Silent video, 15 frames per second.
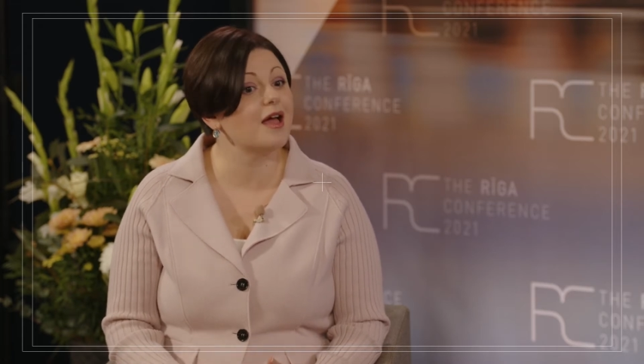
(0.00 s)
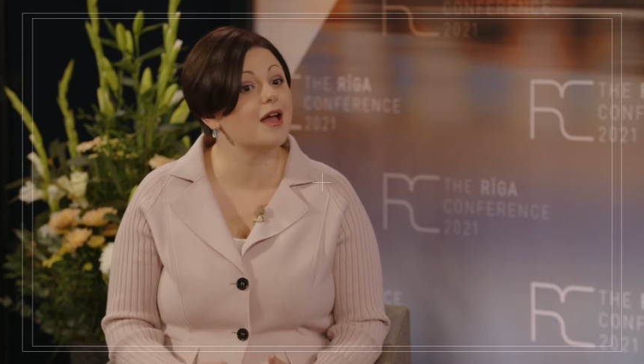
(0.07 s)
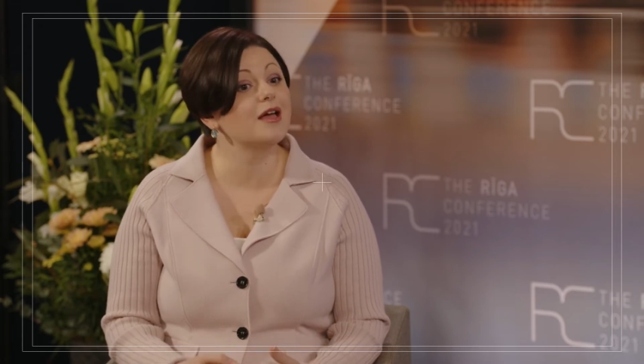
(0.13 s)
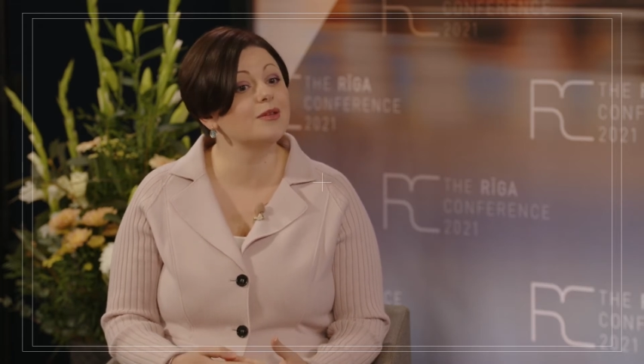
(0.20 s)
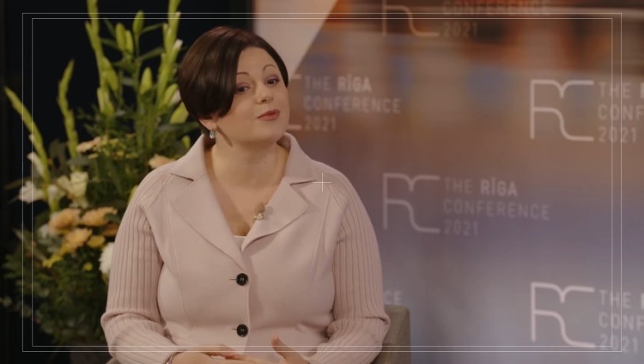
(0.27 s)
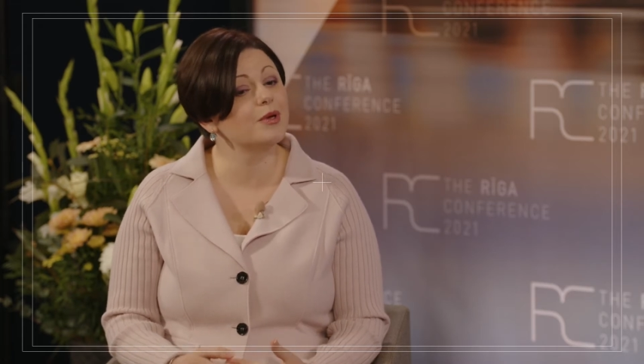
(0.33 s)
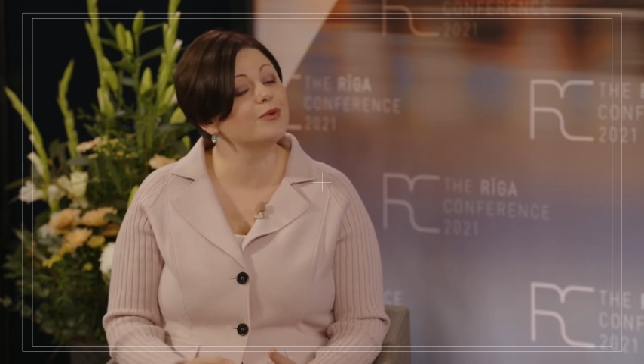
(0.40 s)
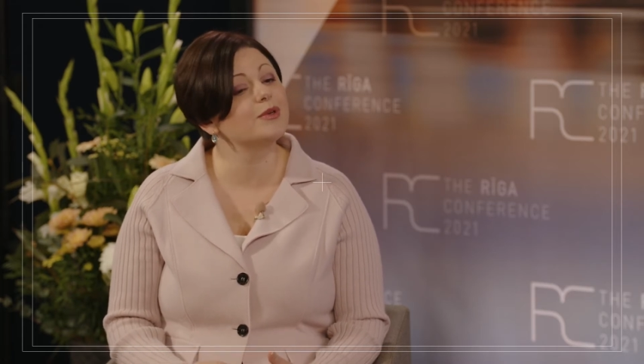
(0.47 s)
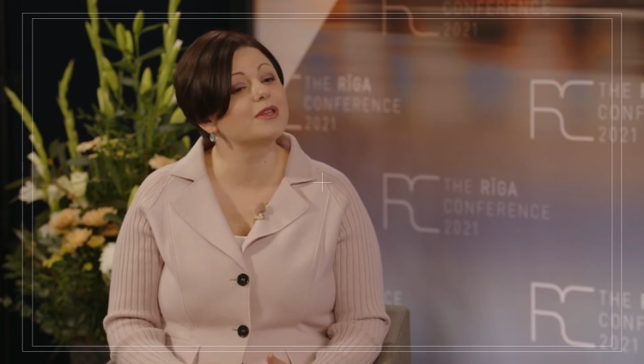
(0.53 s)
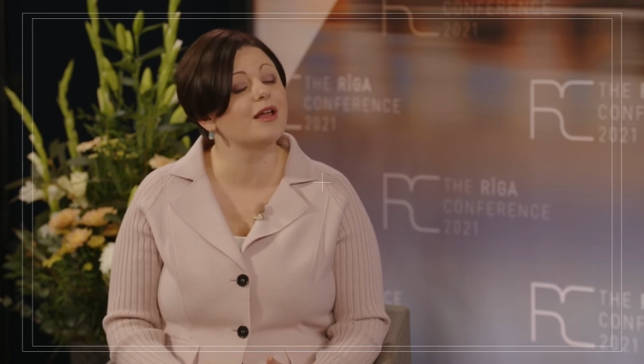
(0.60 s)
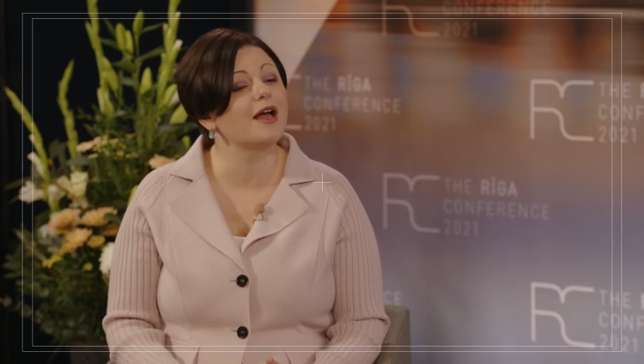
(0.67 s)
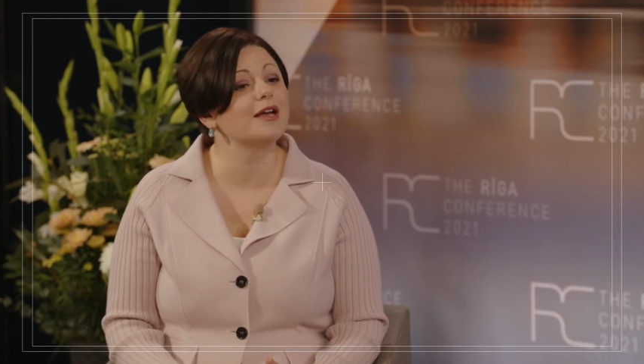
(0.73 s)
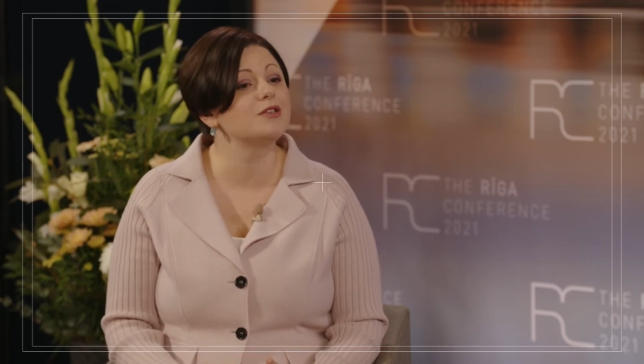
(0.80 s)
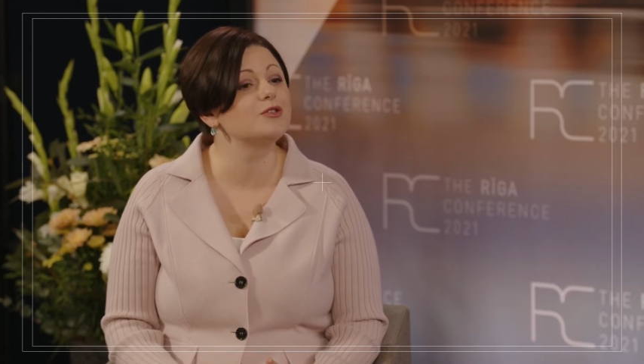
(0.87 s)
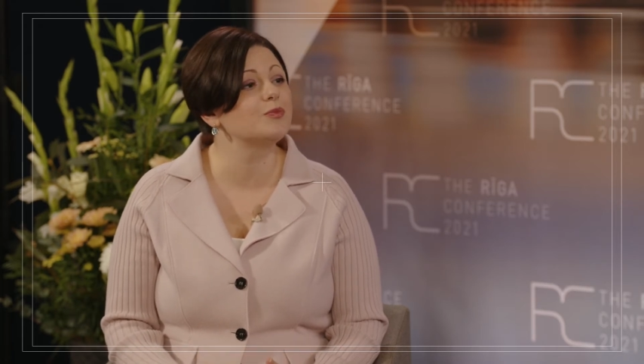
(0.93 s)
and we would
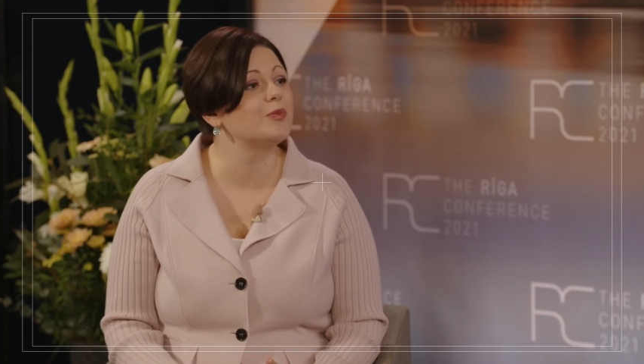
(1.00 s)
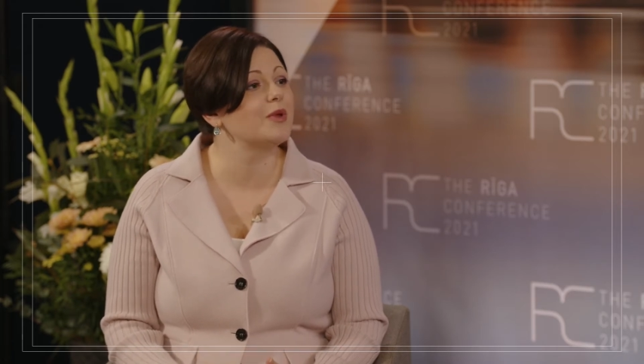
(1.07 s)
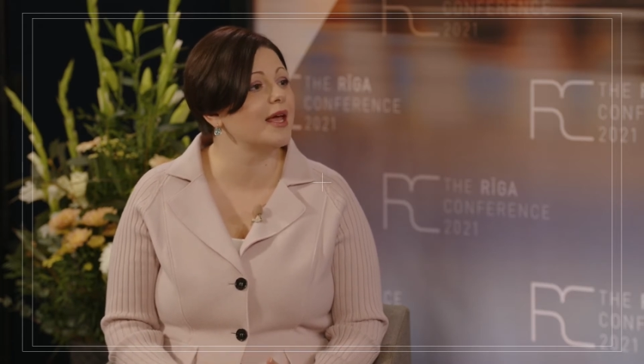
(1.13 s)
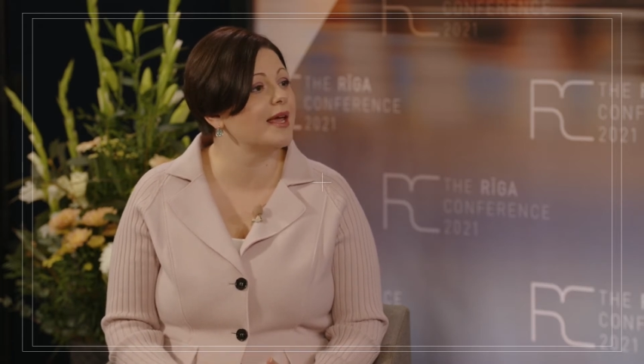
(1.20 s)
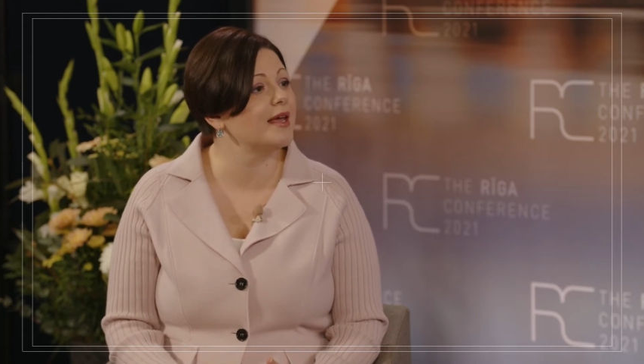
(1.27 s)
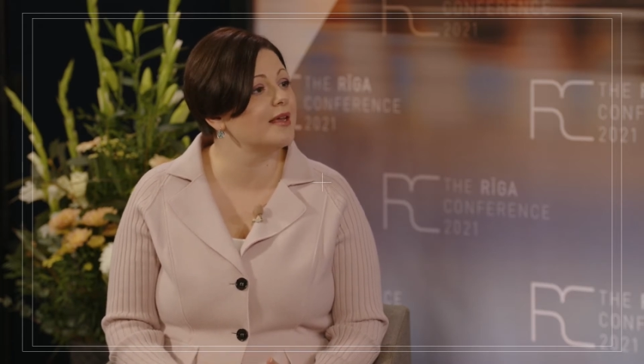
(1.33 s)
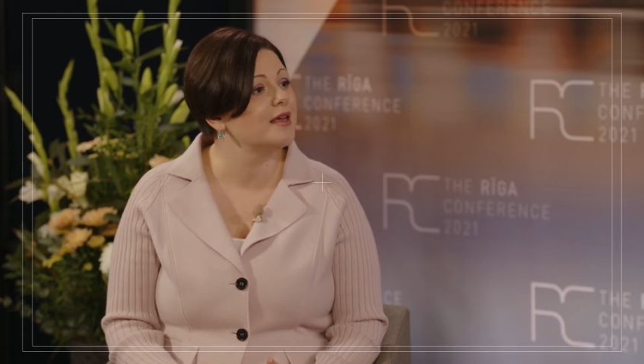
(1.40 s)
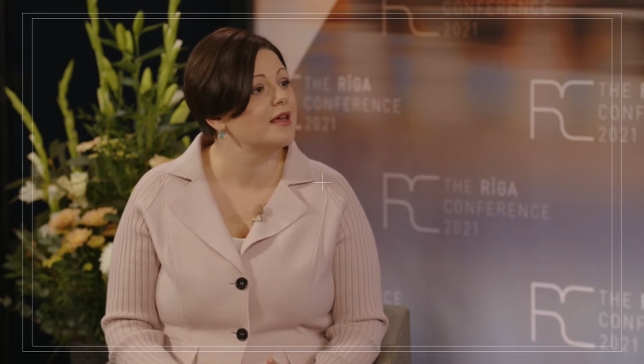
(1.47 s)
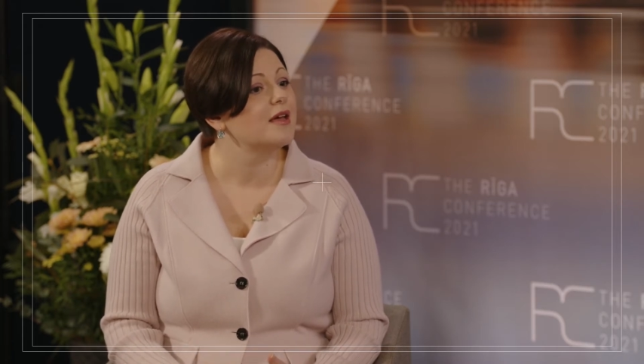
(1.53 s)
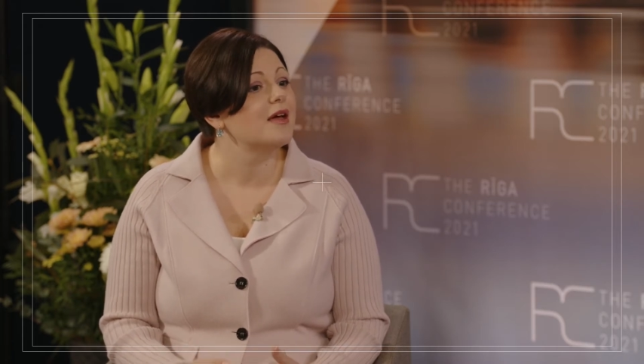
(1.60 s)
like to play